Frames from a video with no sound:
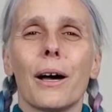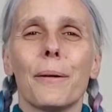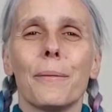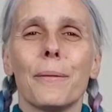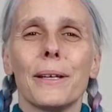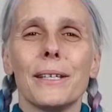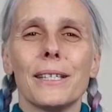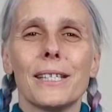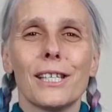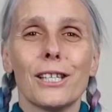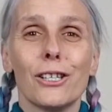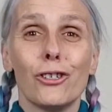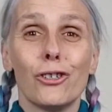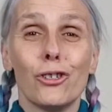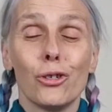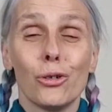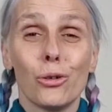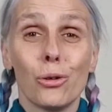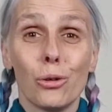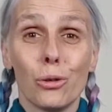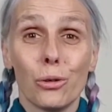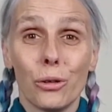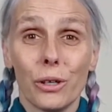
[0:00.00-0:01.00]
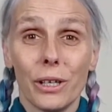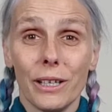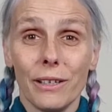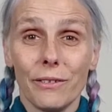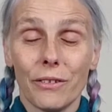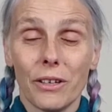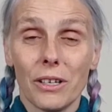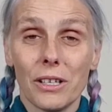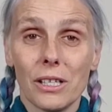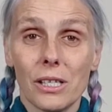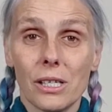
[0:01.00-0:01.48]
into the jaw
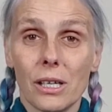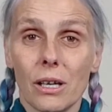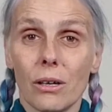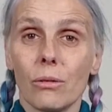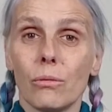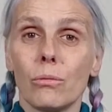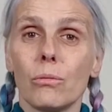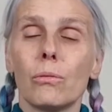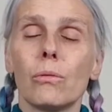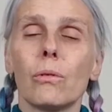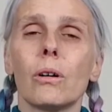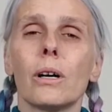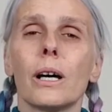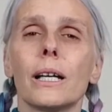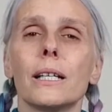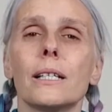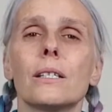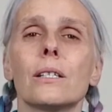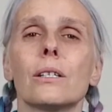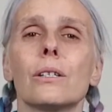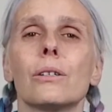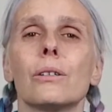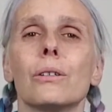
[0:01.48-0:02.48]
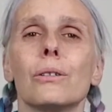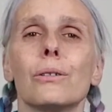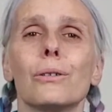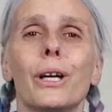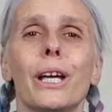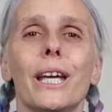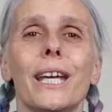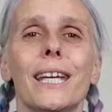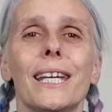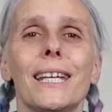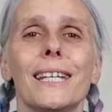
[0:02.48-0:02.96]
even. So what I do
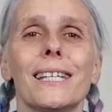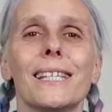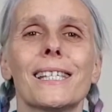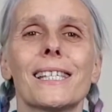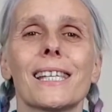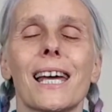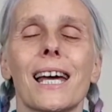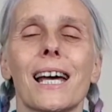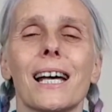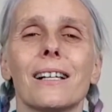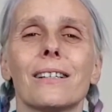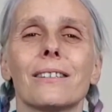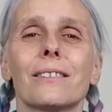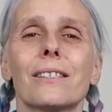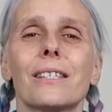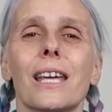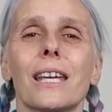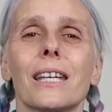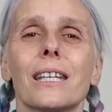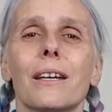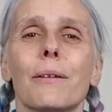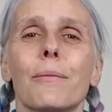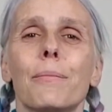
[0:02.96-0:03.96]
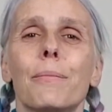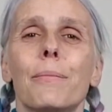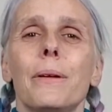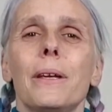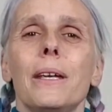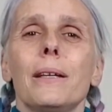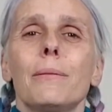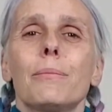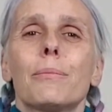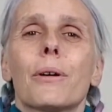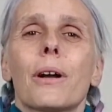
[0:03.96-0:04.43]
is I'll take a
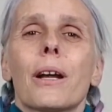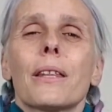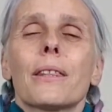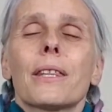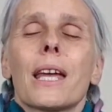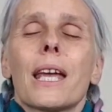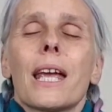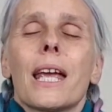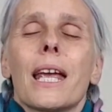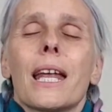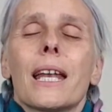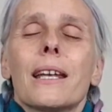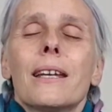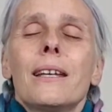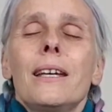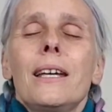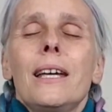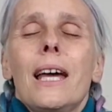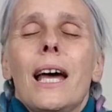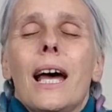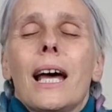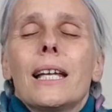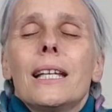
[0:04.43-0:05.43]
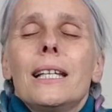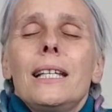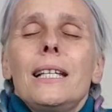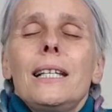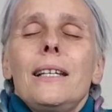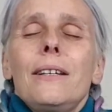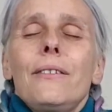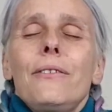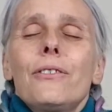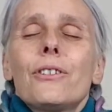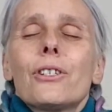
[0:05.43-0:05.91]
big breath in and
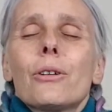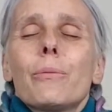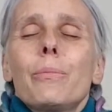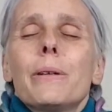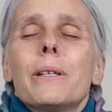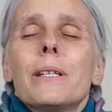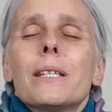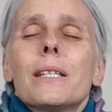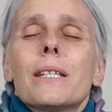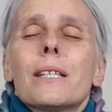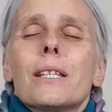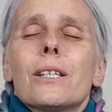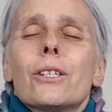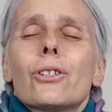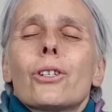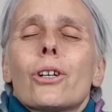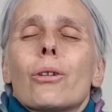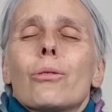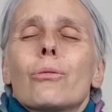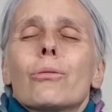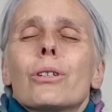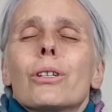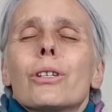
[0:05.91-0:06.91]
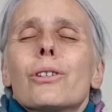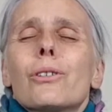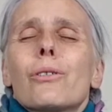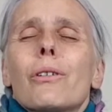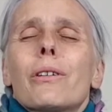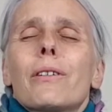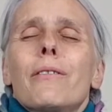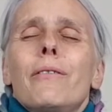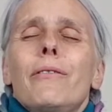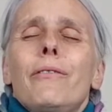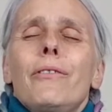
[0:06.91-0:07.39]
lift up into the shoulders so
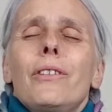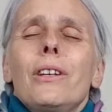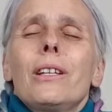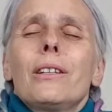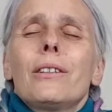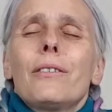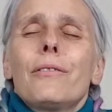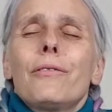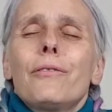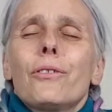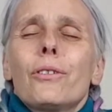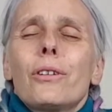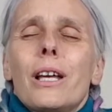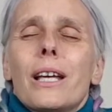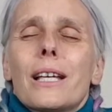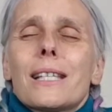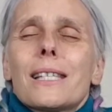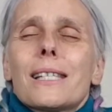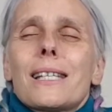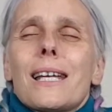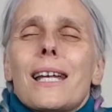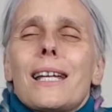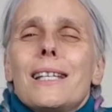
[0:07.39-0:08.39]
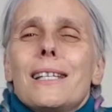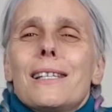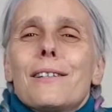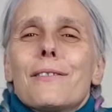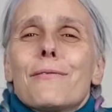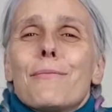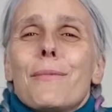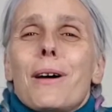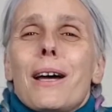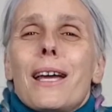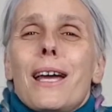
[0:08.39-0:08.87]
I can feel the full extent
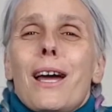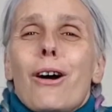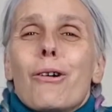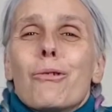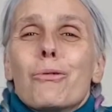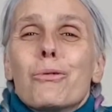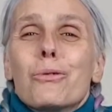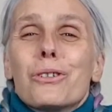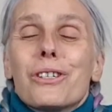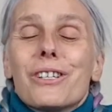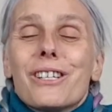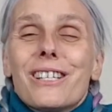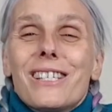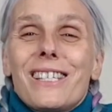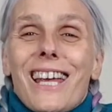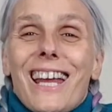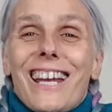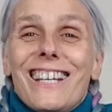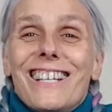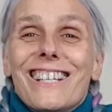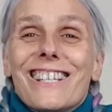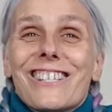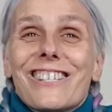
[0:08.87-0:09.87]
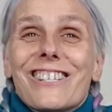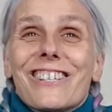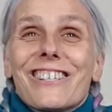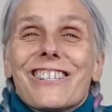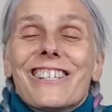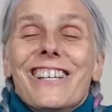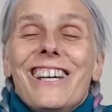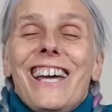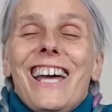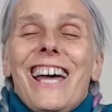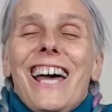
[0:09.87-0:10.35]
of my hold and
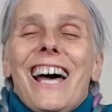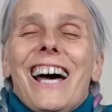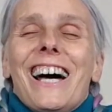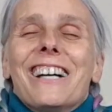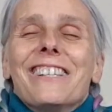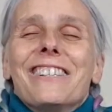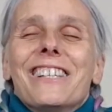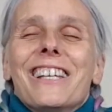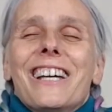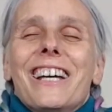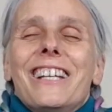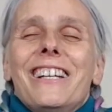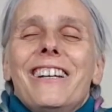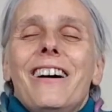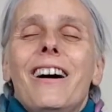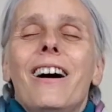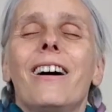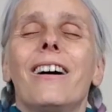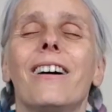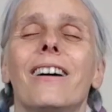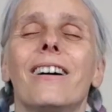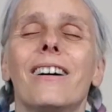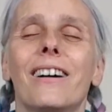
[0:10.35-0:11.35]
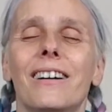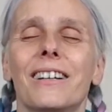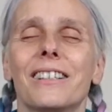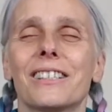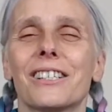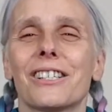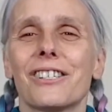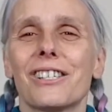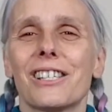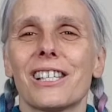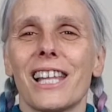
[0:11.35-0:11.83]
tension, and then
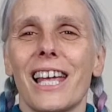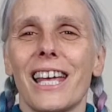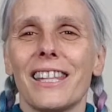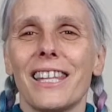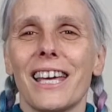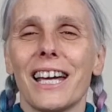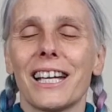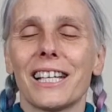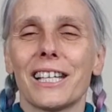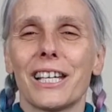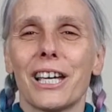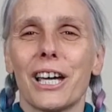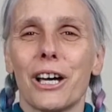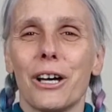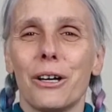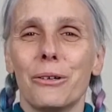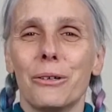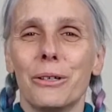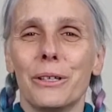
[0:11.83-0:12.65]
just let that go.